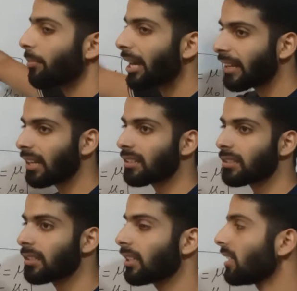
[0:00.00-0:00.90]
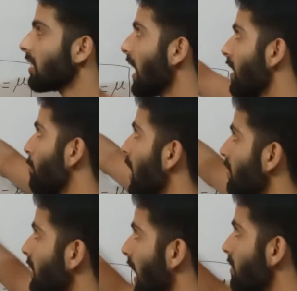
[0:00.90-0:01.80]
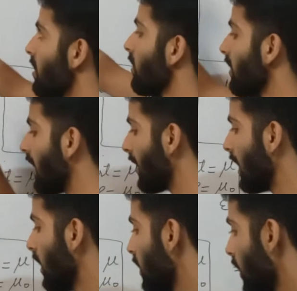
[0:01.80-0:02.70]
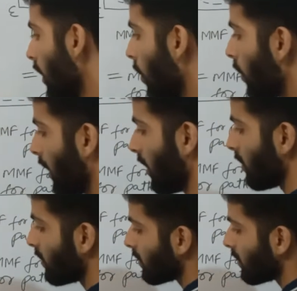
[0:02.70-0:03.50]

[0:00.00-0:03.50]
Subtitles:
some area, this iron part will have certain area. Okay,